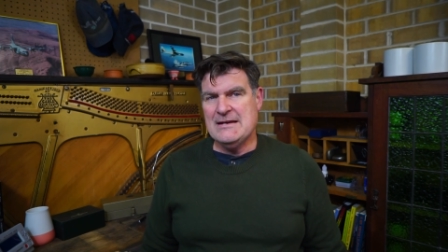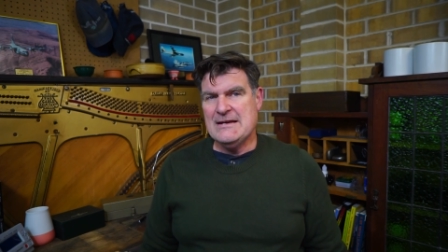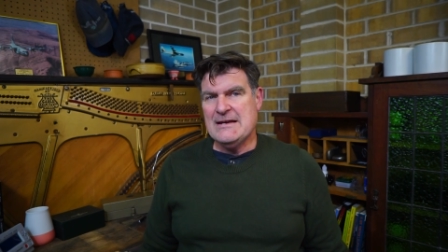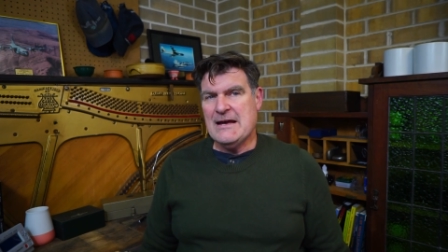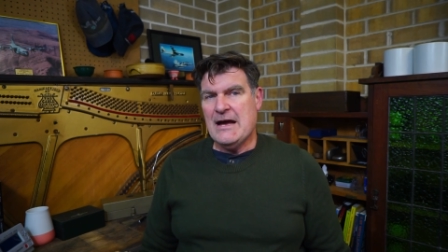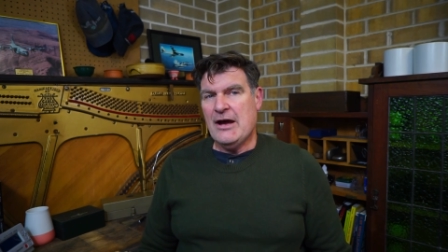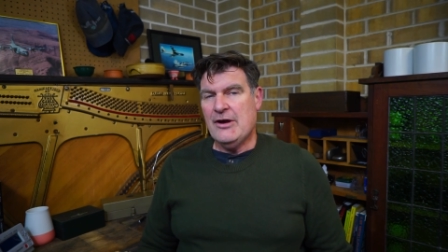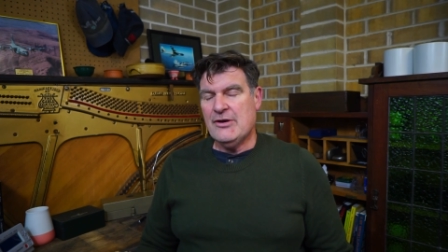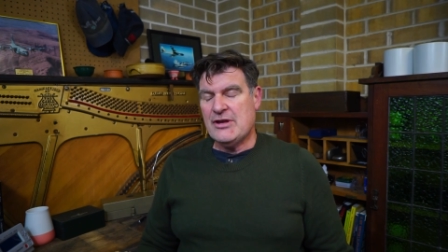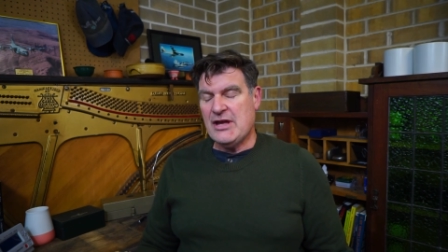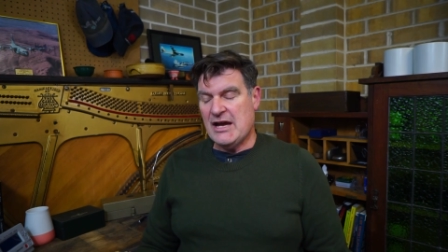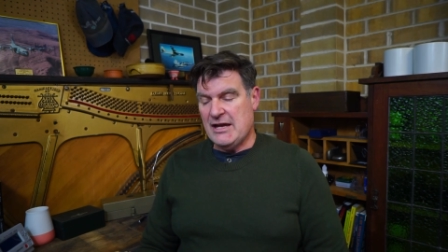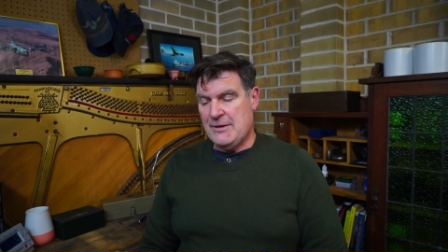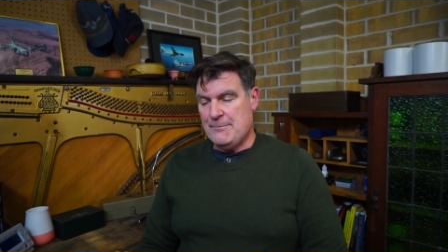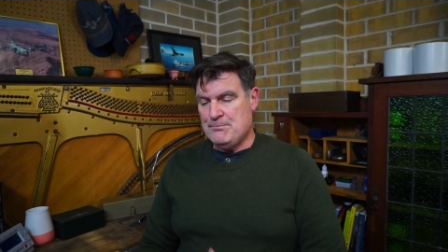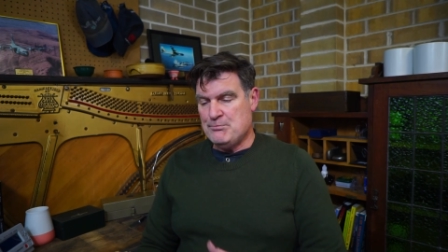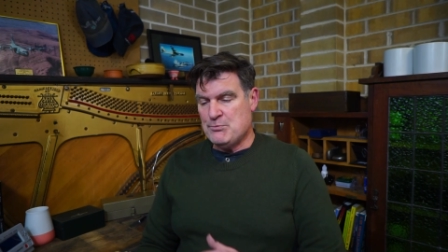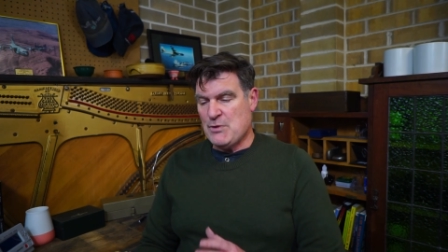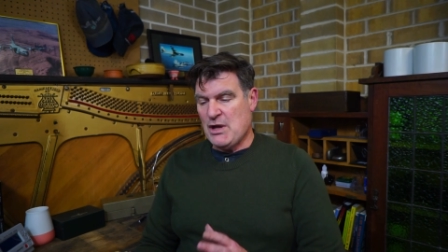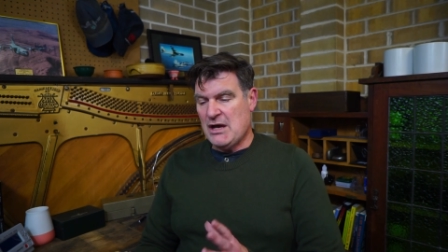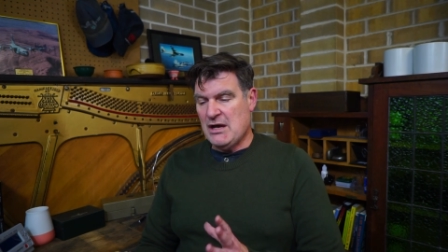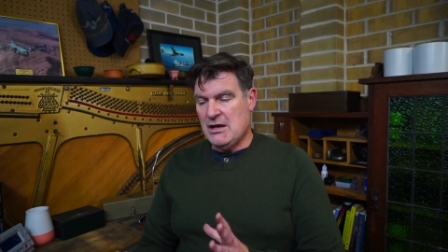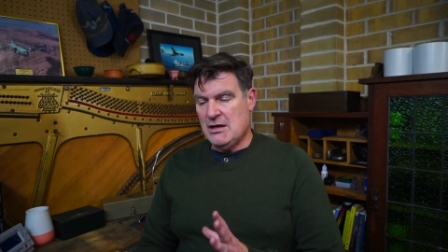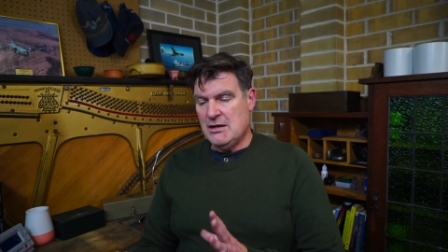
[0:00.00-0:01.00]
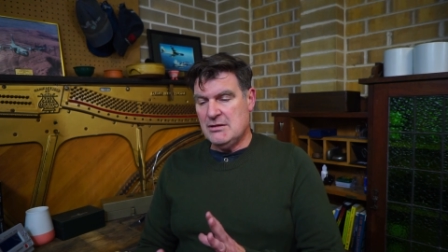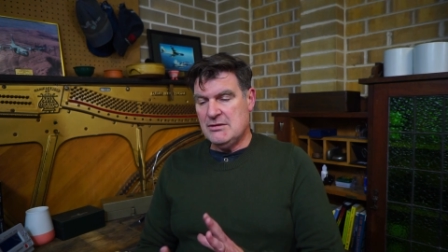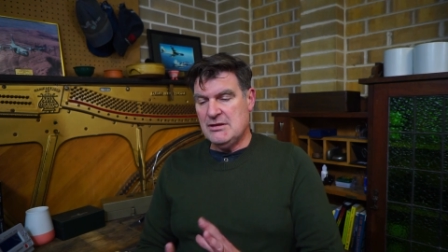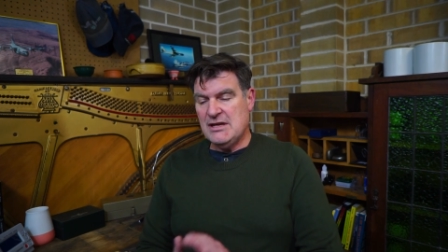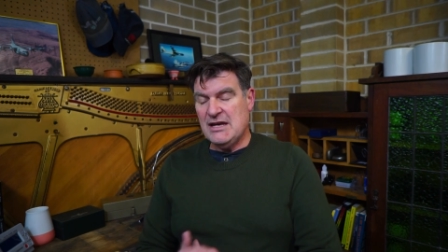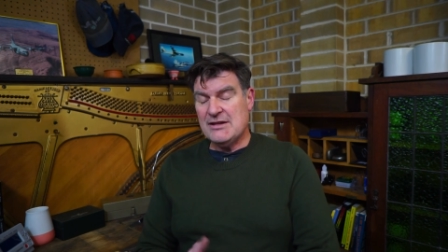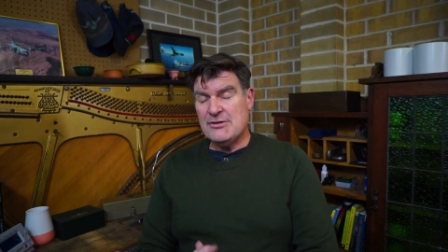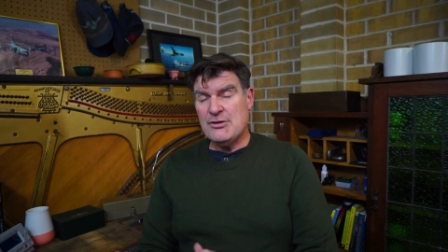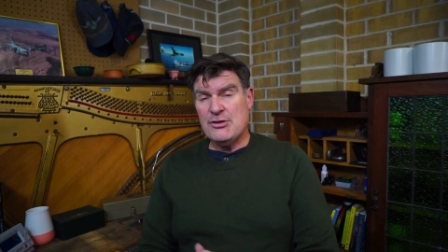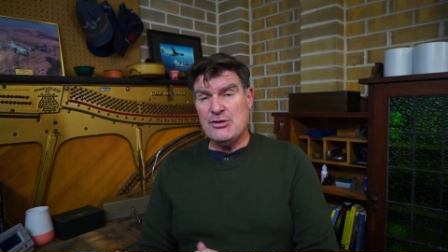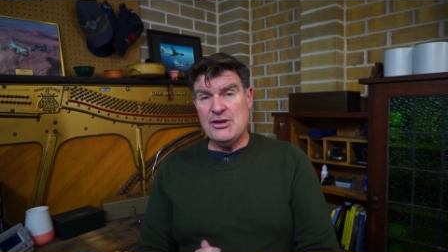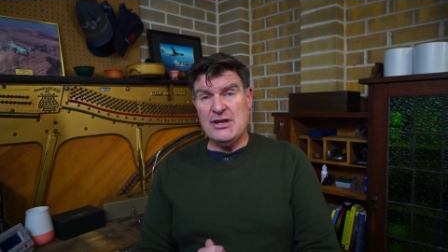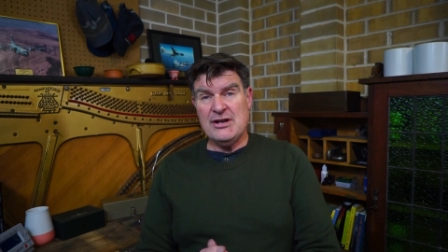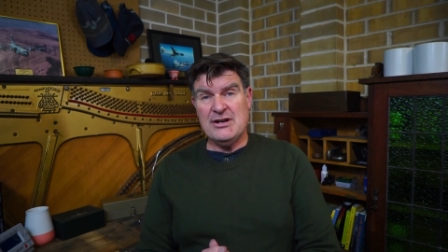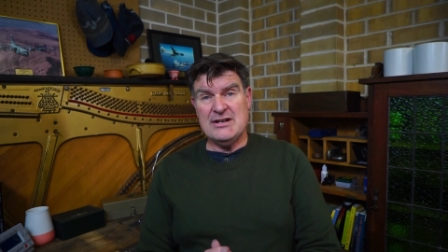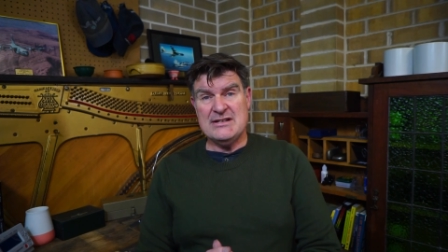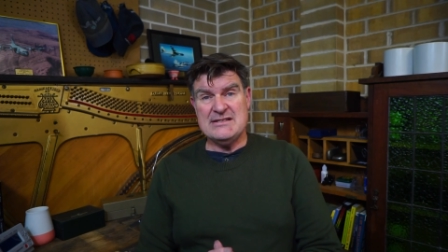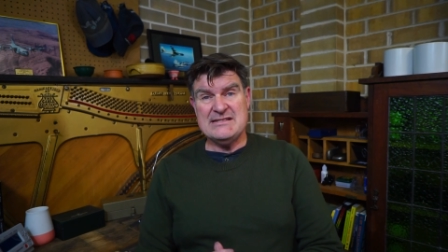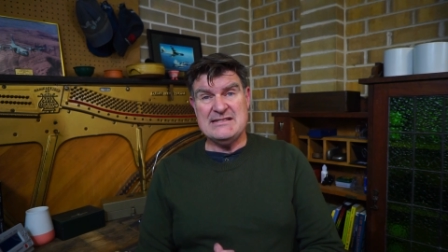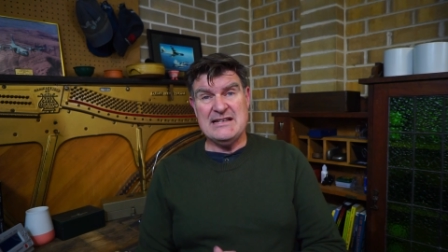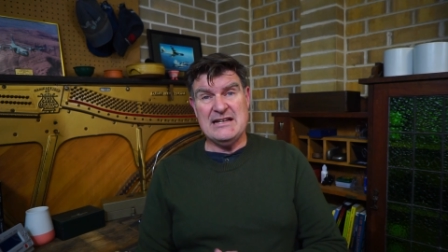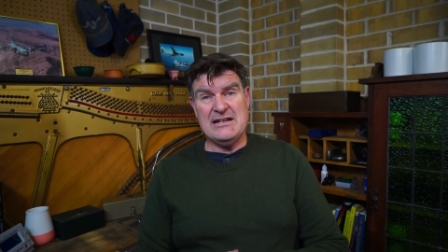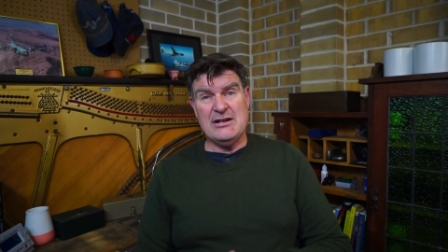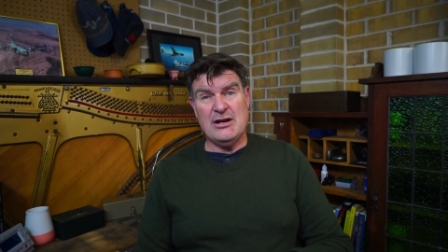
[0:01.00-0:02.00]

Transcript: Okay, uh, the other thing I said